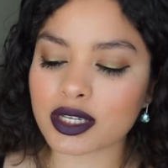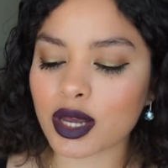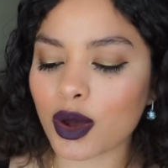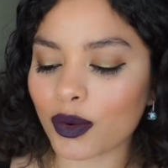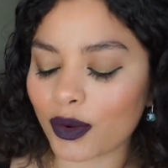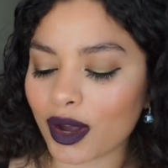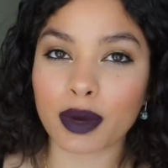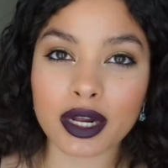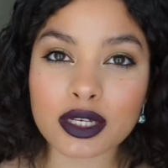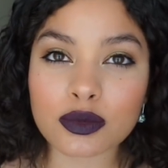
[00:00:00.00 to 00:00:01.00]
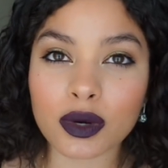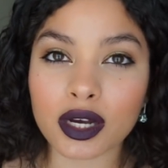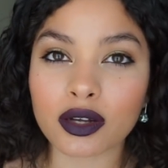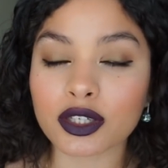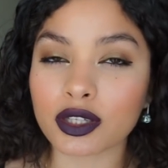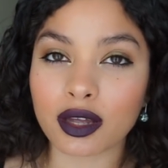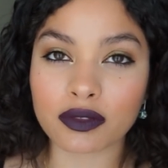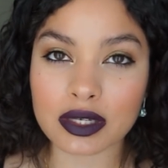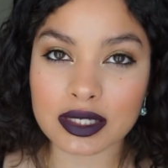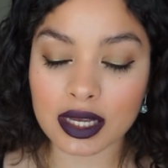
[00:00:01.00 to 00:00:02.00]
so might as well, you
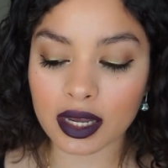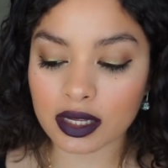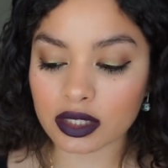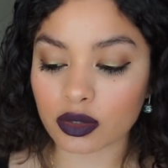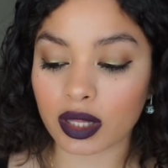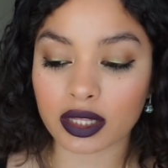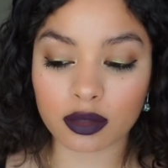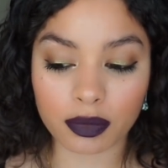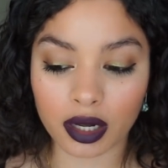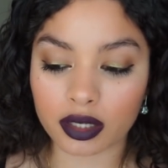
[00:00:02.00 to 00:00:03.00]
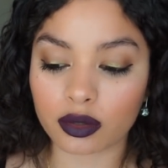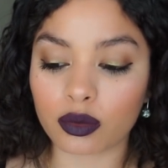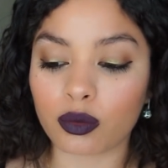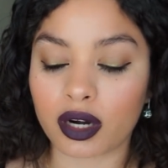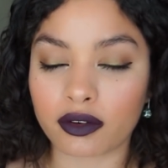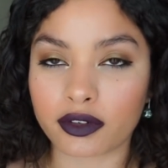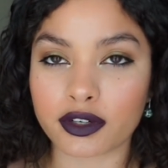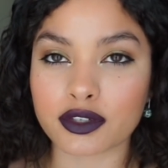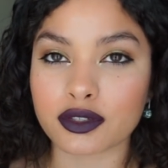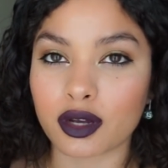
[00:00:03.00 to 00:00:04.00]
love the scent, you like the bottle,
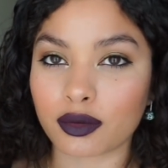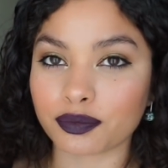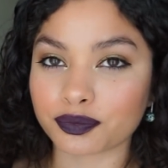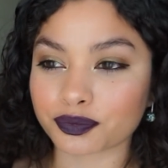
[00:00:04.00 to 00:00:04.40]
whatever. So